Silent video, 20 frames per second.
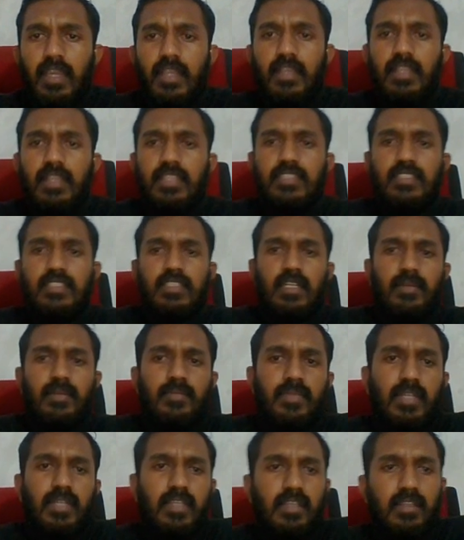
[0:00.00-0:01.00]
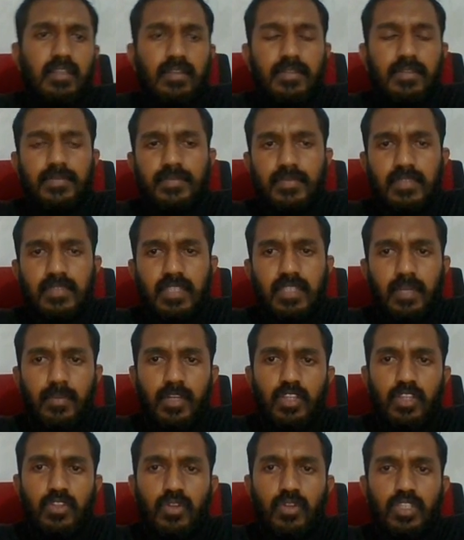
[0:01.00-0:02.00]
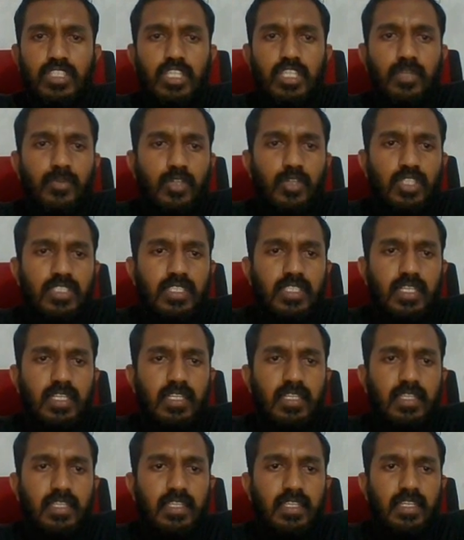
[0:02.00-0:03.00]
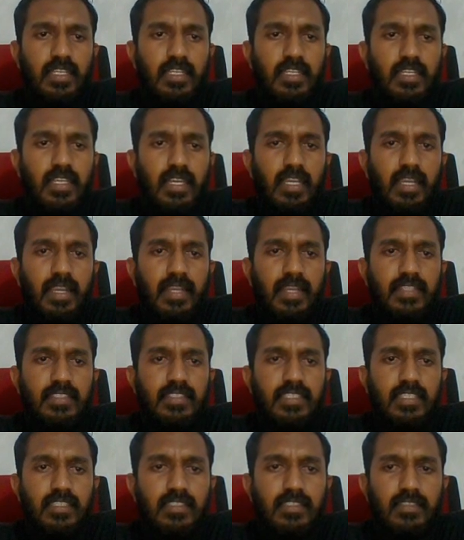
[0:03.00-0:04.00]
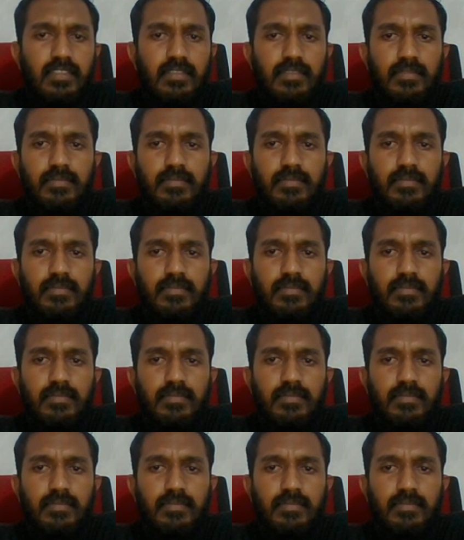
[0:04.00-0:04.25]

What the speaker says: let's come into the original position here. H6,